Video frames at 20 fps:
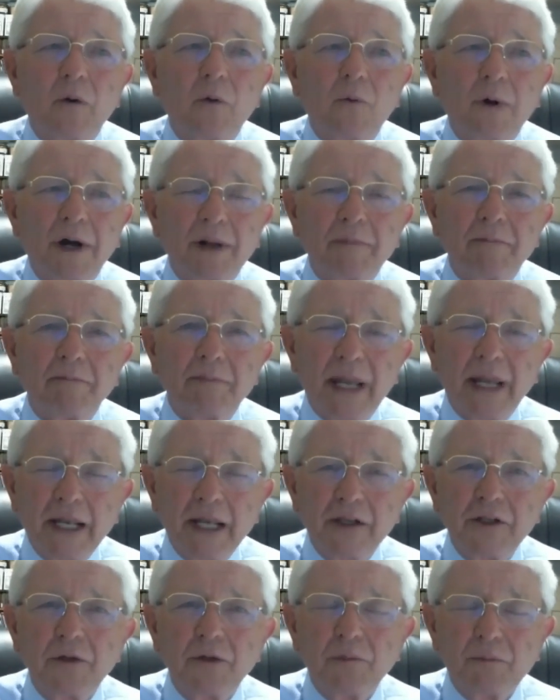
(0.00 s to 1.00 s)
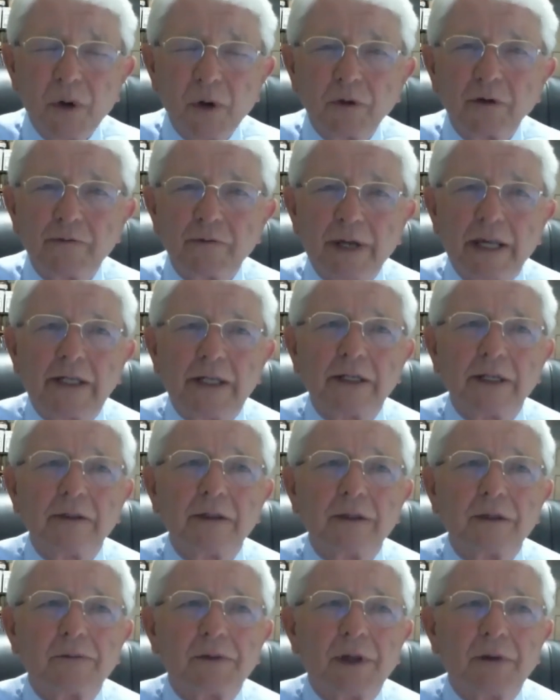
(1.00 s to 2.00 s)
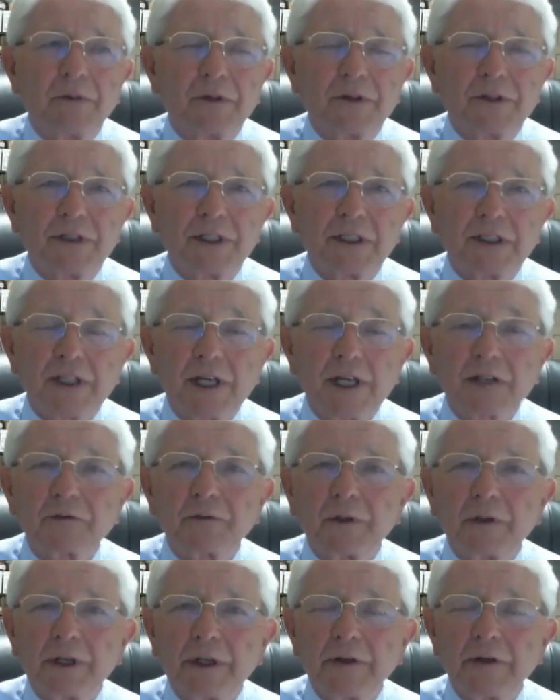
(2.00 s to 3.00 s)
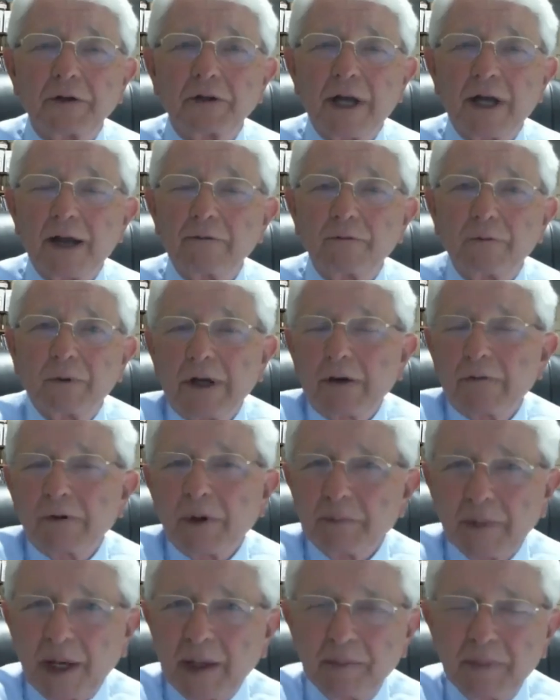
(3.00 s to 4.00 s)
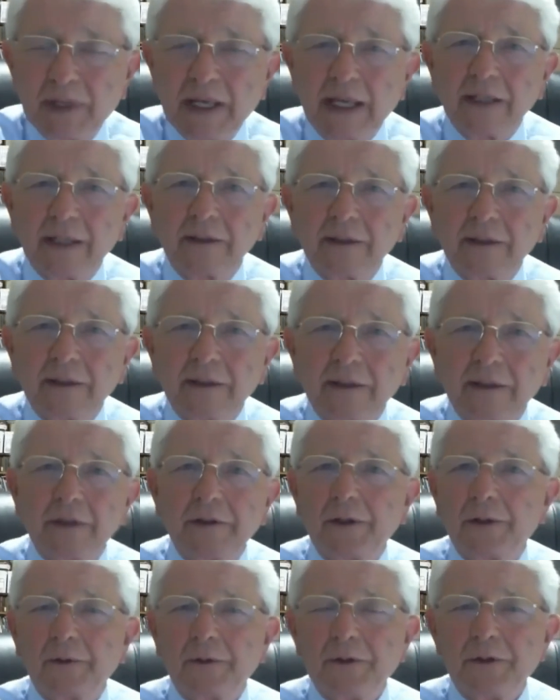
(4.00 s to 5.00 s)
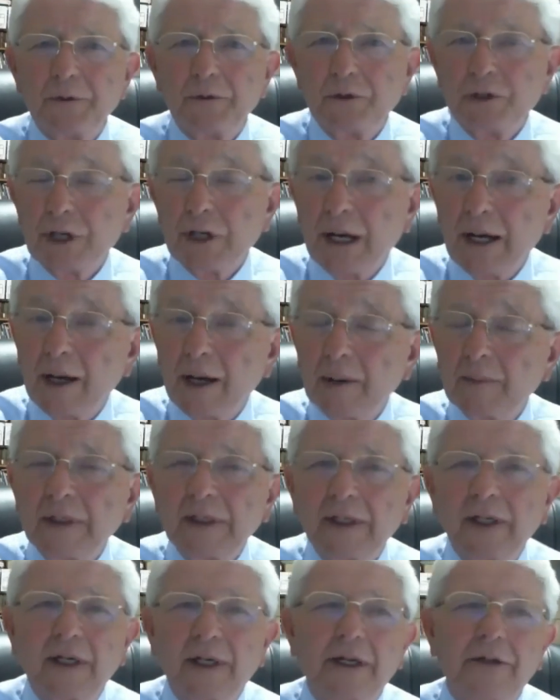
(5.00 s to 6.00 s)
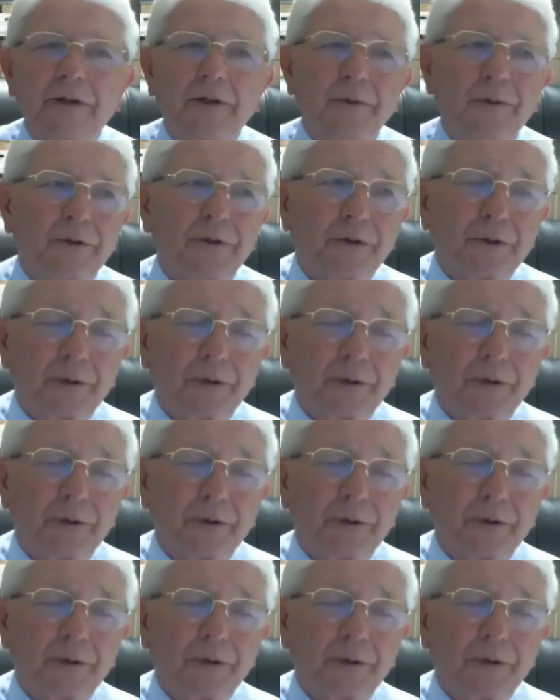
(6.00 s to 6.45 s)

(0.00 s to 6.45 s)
what made you motivated that was successful in your life, whatever it might be, you know, a new job, a new